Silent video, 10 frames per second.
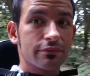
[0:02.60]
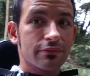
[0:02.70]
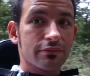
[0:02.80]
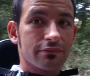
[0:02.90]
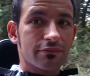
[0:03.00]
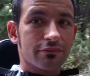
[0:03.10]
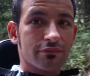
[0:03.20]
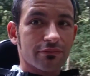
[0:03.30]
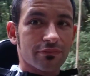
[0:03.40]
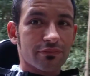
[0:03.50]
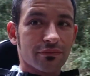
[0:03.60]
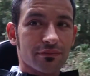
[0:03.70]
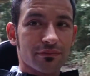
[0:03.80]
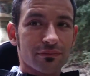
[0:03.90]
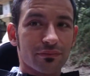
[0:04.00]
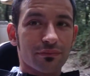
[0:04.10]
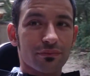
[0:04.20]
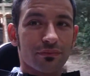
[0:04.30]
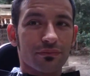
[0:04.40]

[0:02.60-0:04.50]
(silence)